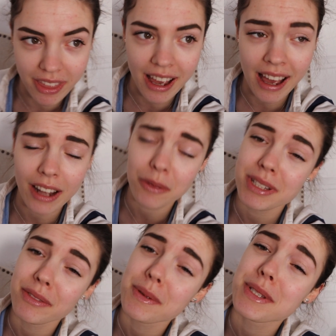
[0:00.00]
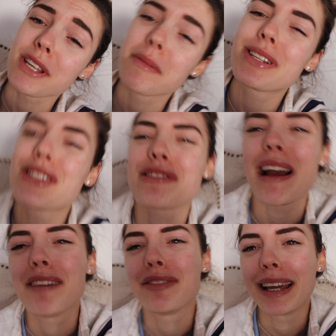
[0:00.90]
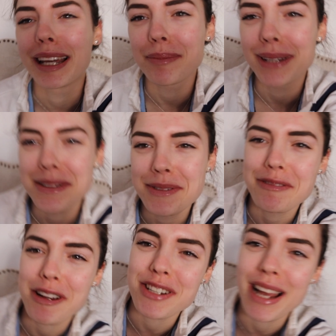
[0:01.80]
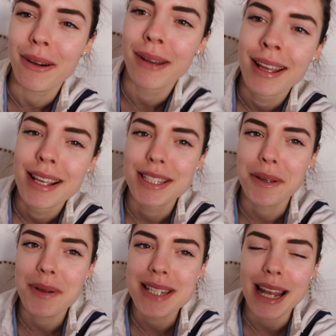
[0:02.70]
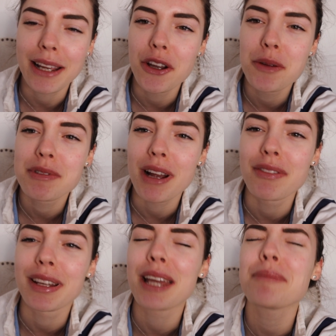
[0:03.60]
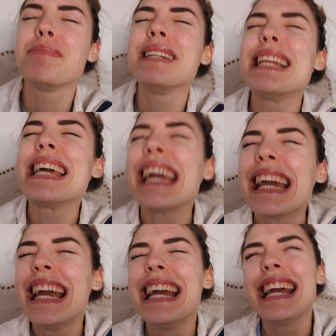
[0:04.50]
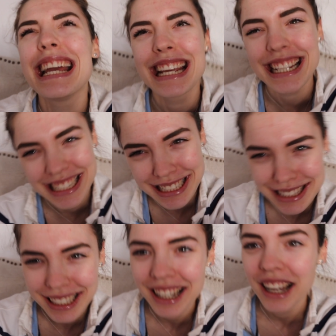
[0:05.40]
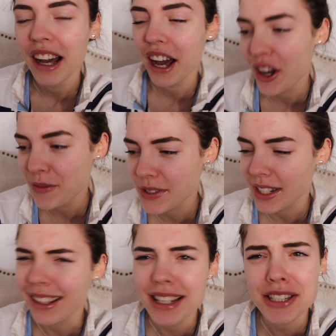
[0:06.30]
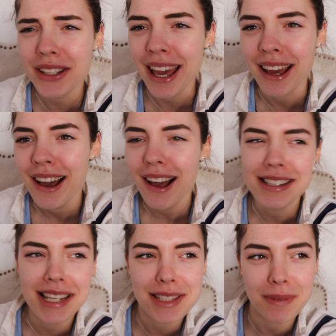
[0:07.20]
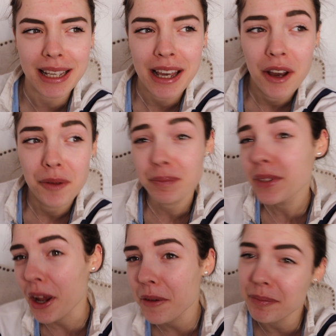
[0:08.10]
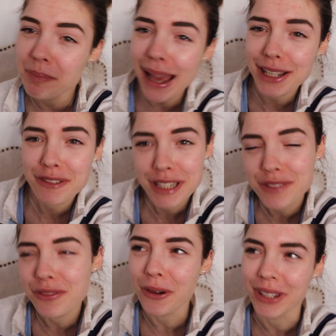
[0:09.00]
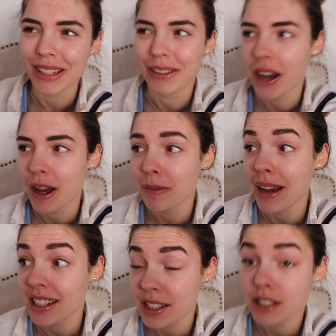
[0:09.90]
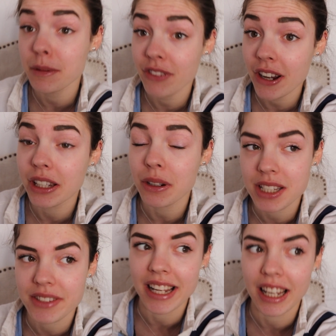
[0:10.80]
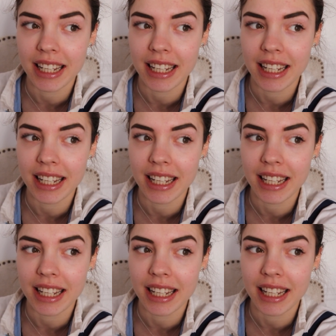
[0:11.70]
there, and obviously there was so much traffic because it was rush hour. So we were telling our Uber driver, like, please. She was like, it's okay, I'll take some, like, you know, back streets for you. And to be fair, he got us there